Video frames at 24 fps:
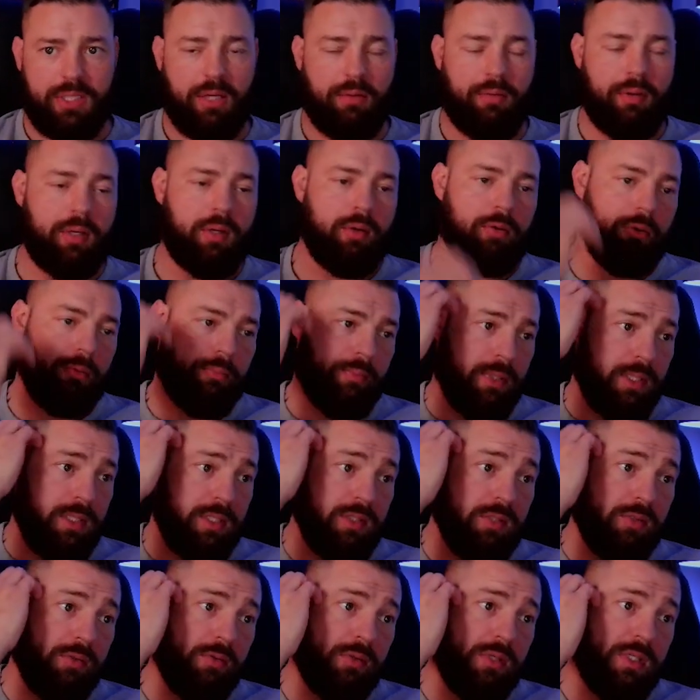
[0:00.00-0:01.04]
Now I normally
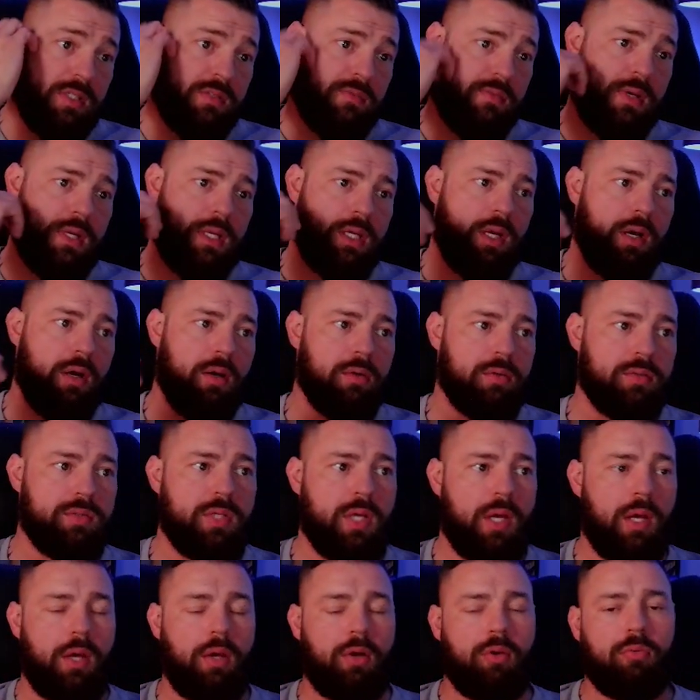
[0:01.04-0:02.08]
do these videos